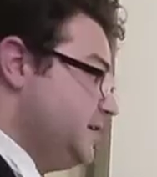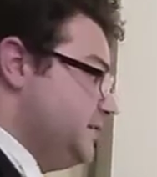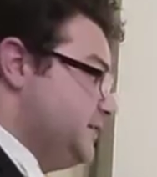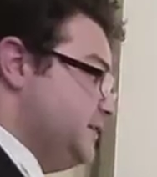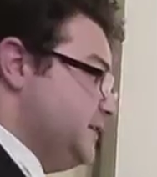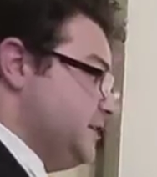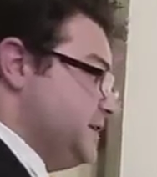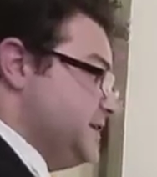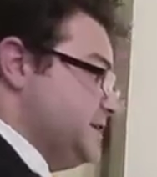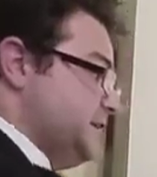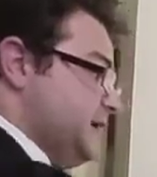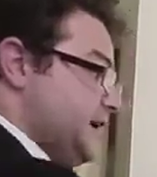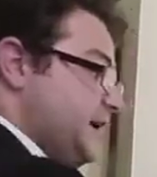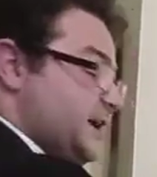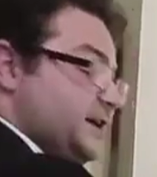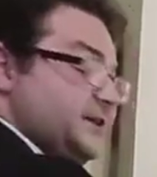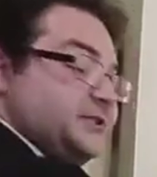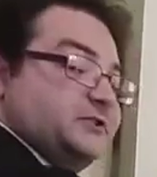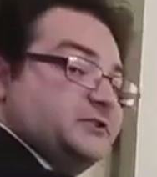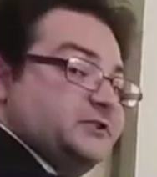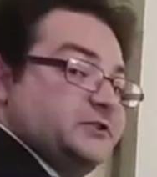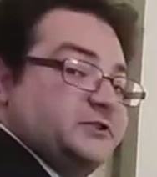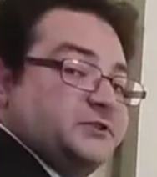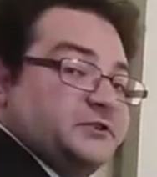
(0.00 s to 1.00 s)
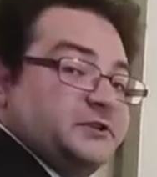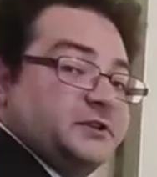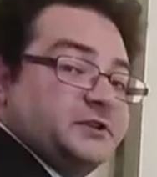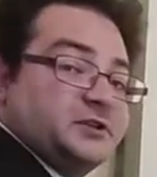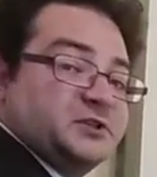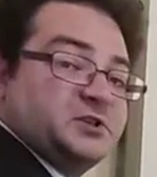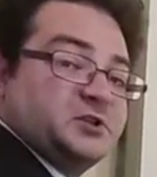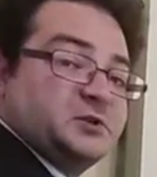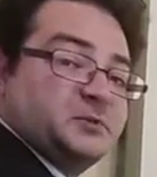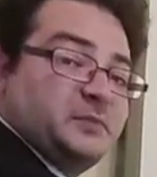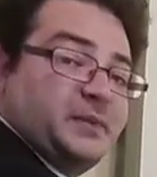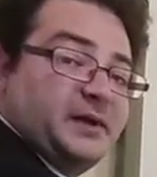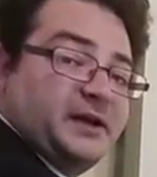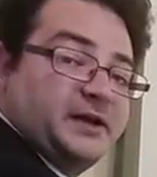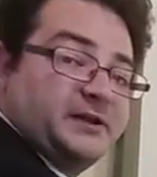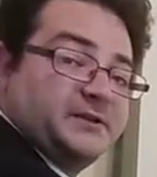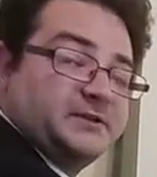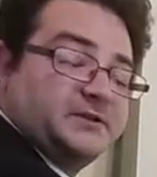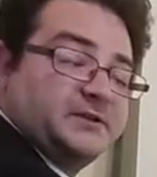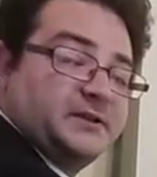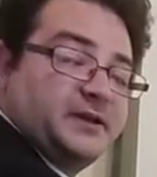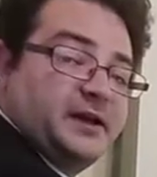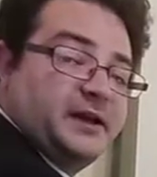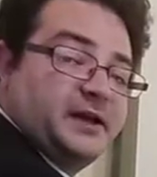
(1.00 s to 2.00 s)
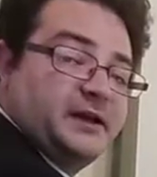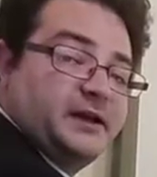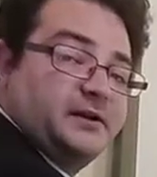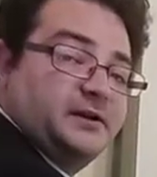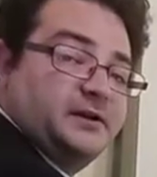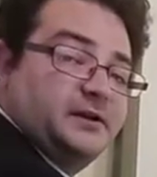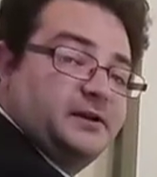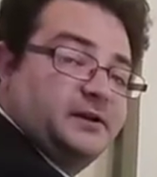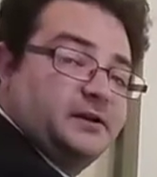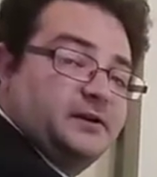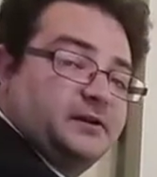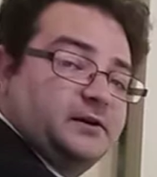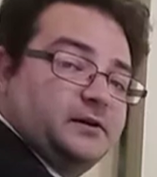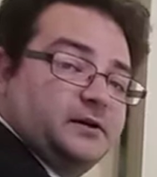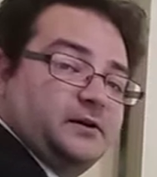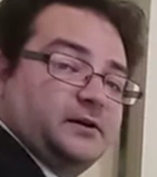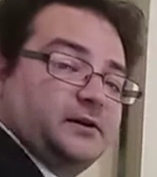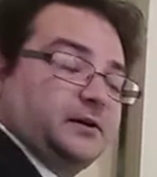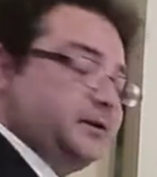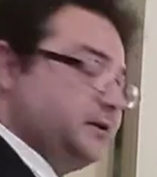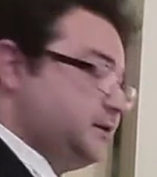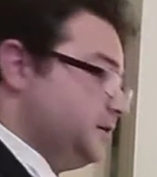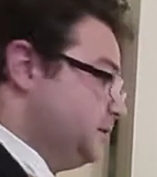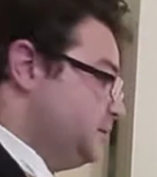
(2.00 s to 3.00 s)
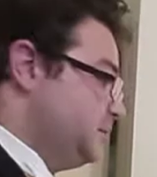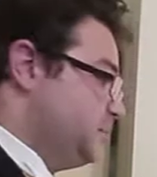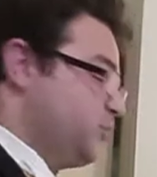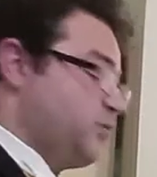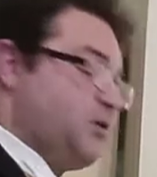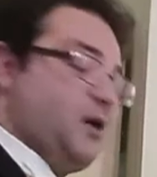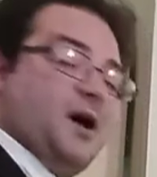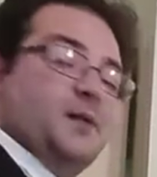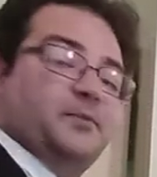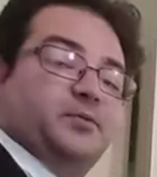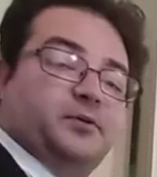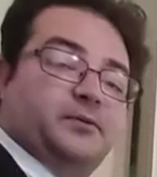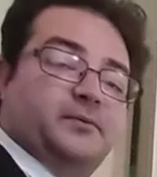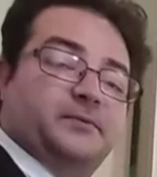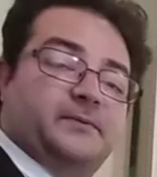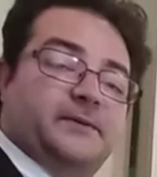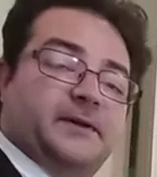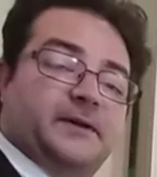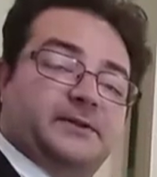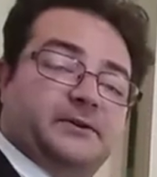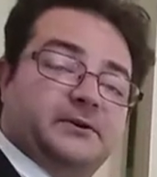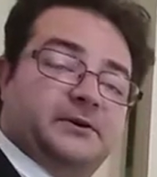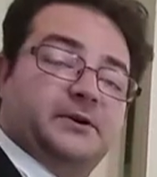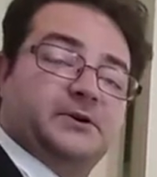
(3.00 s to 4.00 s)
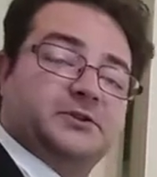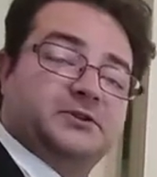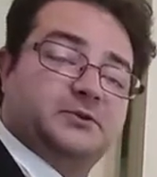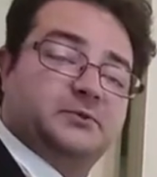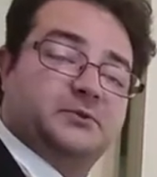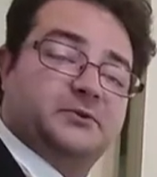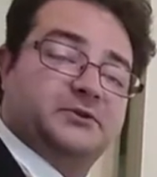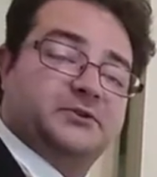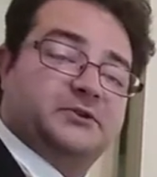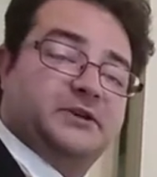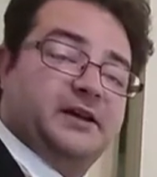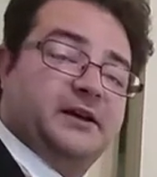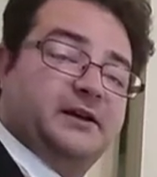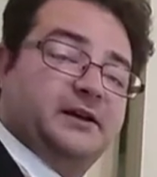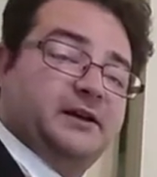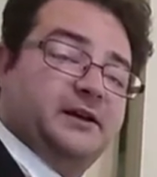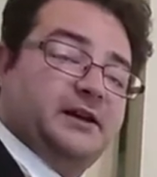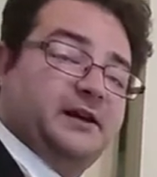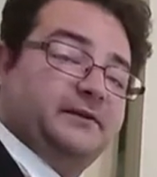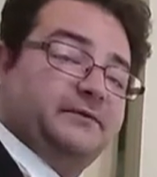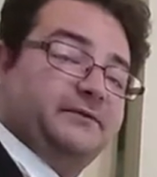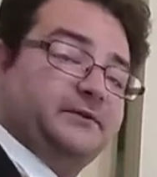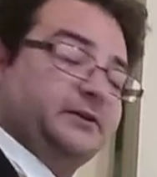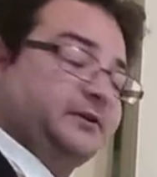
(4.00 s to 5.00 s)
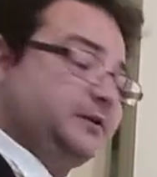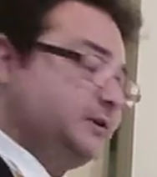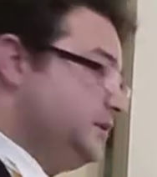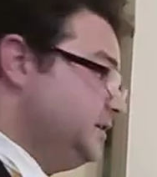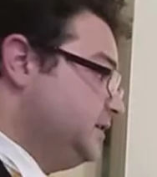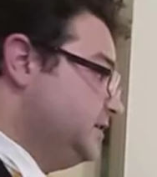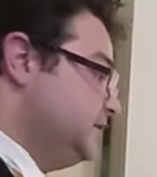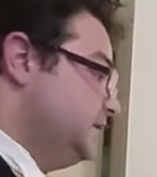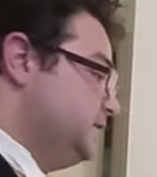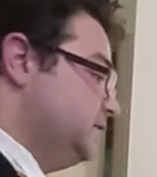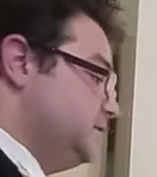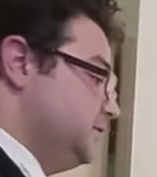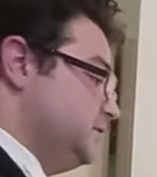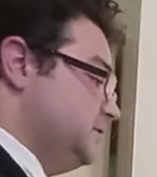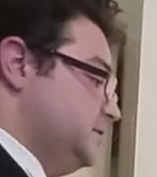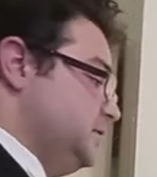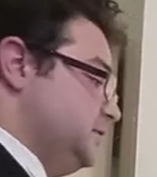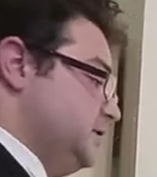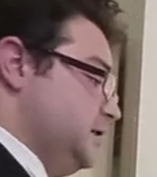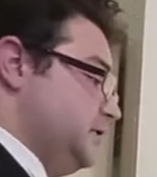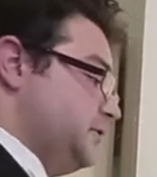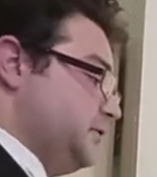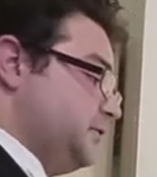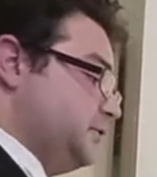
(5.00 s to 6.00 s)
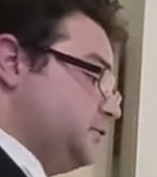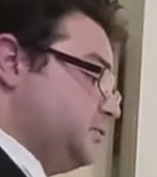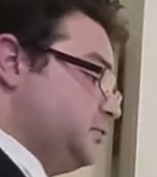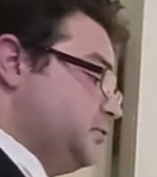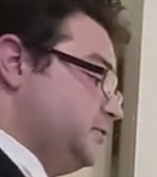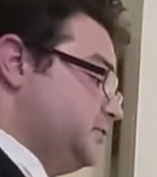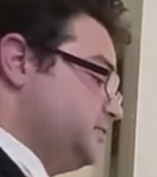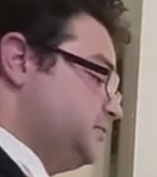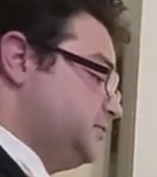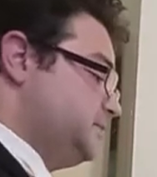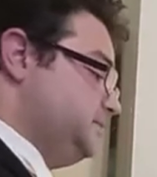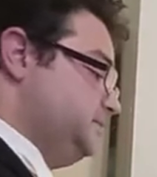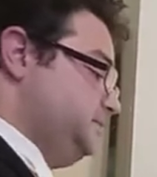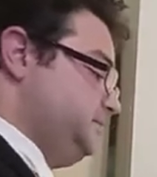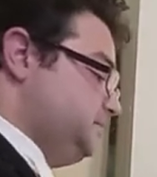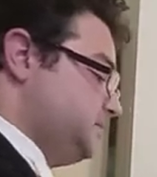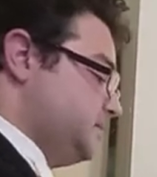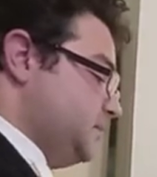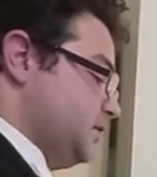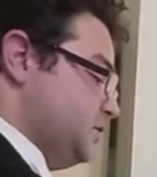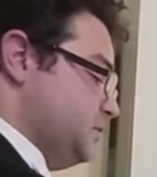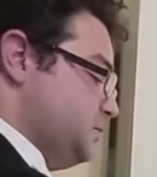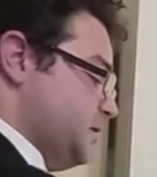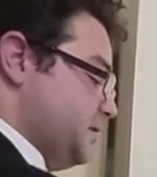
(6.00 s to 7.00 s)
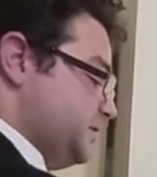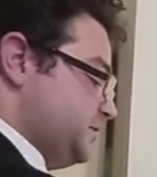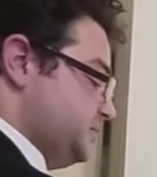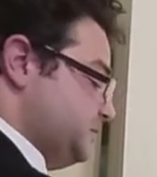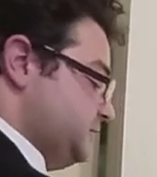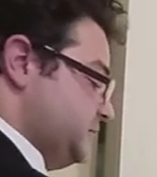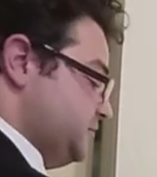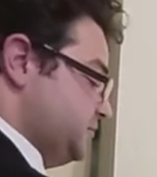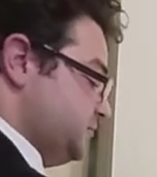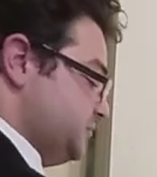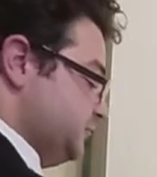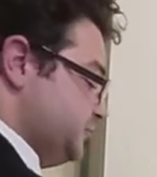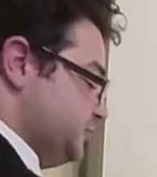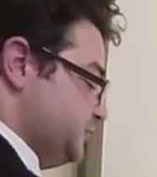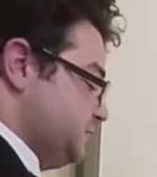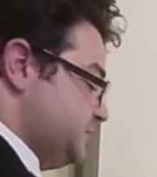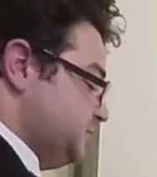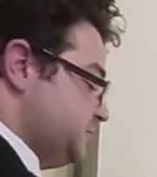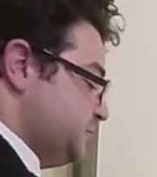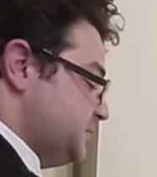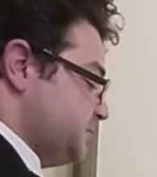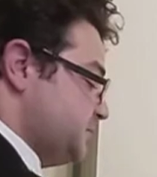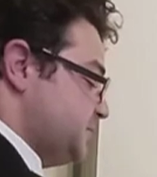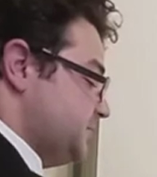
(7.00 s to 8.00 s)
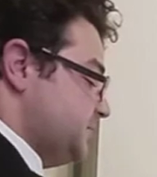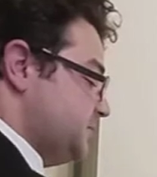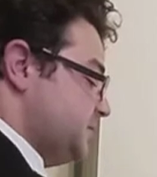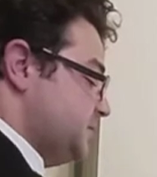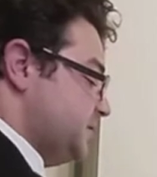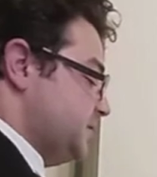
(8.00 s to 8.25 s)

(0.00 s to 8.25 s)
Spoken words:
that enhances and expands that problem that the customer is having. In other words, you want to introduce